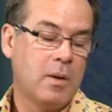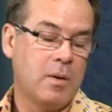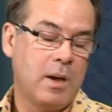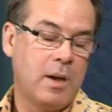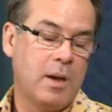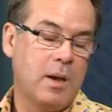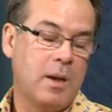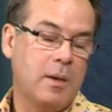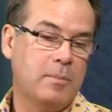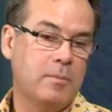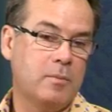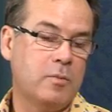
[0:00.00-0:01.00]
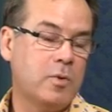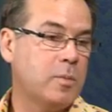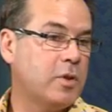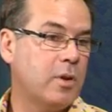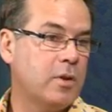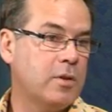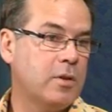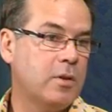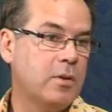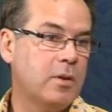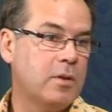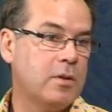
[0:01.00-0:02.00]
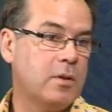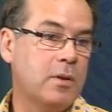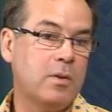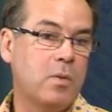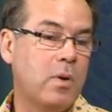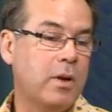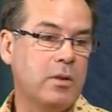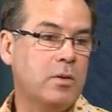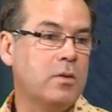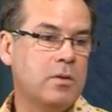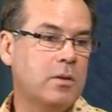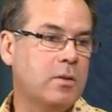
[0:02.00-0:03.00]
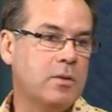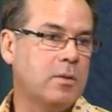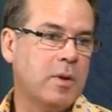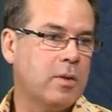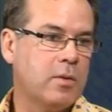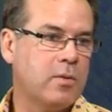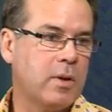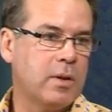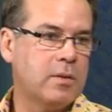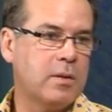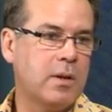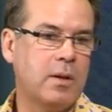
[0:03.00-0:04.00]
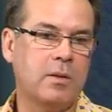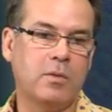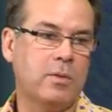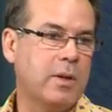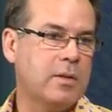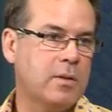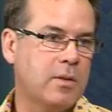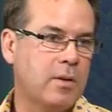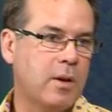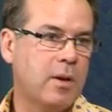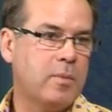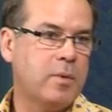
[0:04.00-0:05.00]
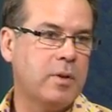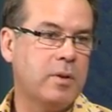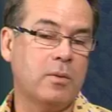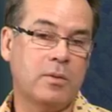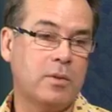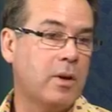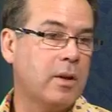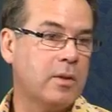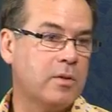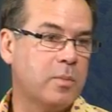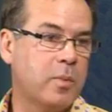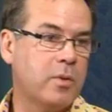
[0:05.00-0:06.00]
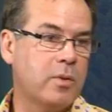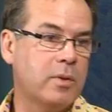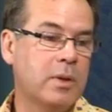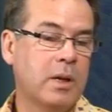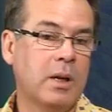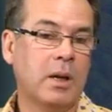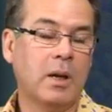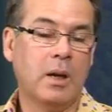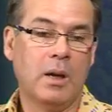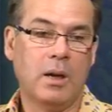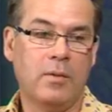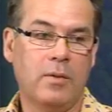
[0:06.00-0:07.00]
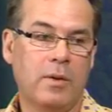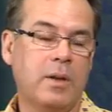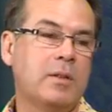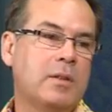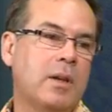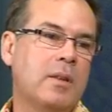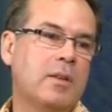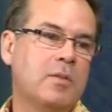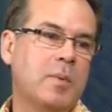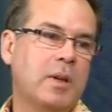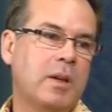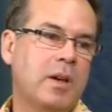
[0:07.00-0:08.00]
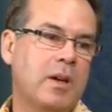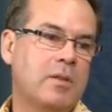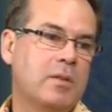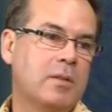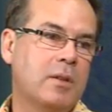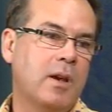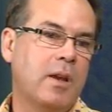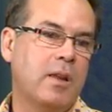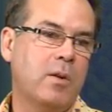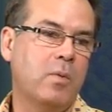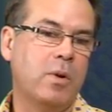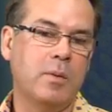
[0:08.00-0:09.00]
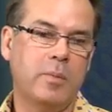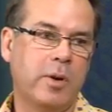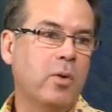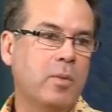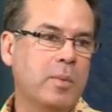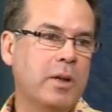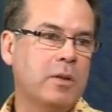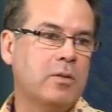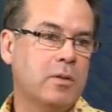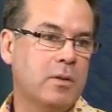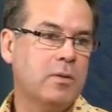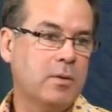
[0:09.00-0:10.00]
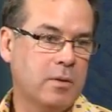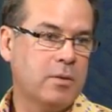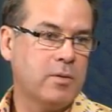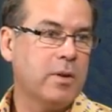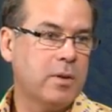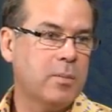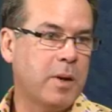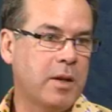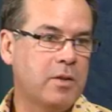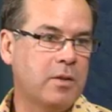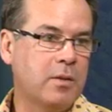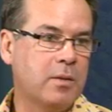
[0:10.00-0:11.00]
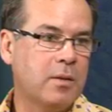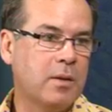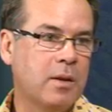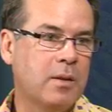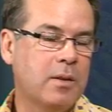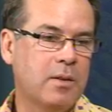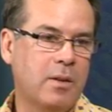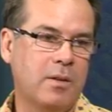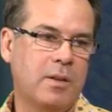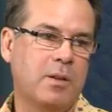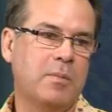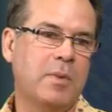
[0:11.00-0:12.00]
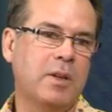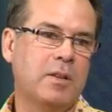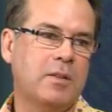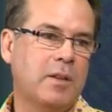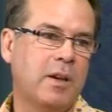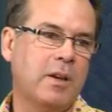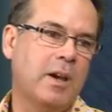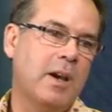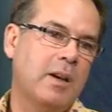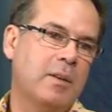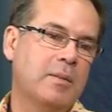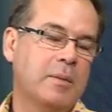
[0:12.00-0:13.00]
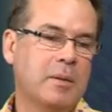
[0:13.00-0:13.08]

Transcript: rheumatology units and are quite used to using methotrexate or azathioprine or cyclosporin. If you understand these medications and how they work, by all means, treat the patient. You don't need me to say, hey,